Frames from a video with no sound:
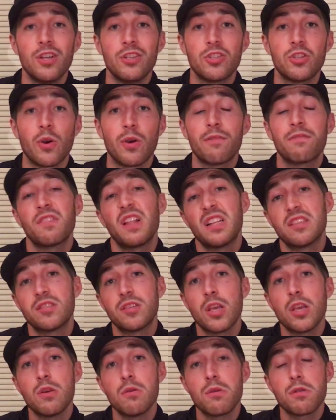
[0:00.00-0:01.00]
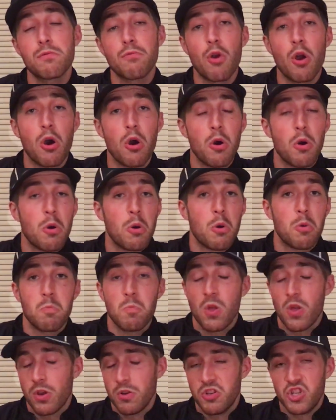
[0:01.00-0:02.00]
So if, let's say, you
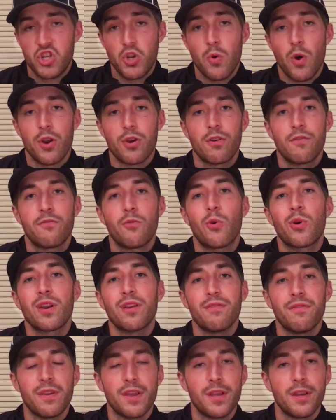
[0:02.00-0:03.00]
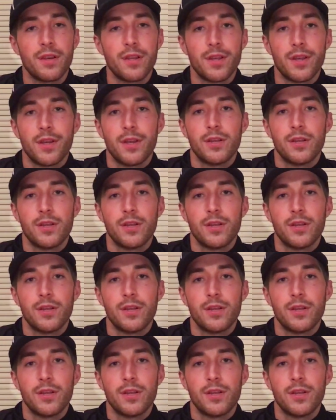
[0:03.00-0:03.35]
throw 240 feet,